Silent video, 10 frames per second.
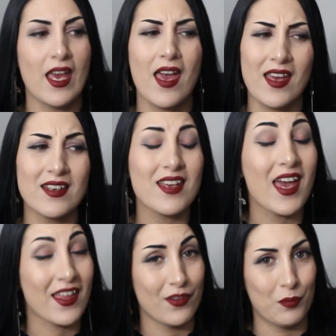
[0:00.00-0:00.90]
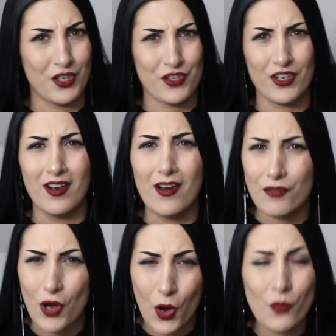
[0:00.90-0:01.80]
and had the pleasure
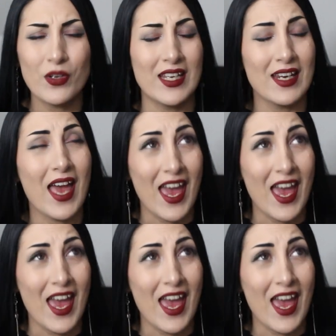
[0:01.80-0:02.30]
of owning.